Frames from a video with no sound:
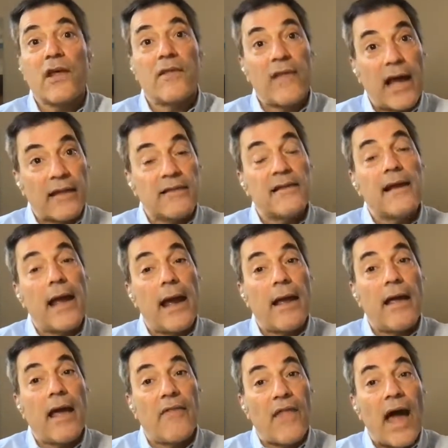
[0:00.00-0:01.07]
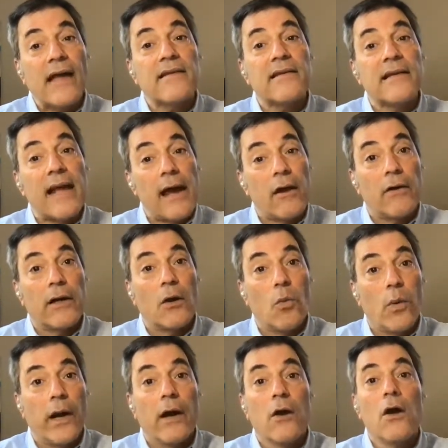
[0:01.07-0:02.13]
And that's an area
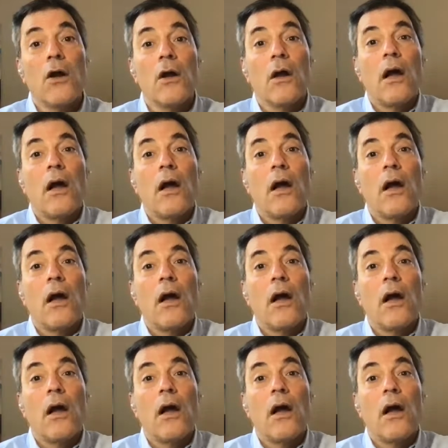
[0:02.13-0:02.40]
where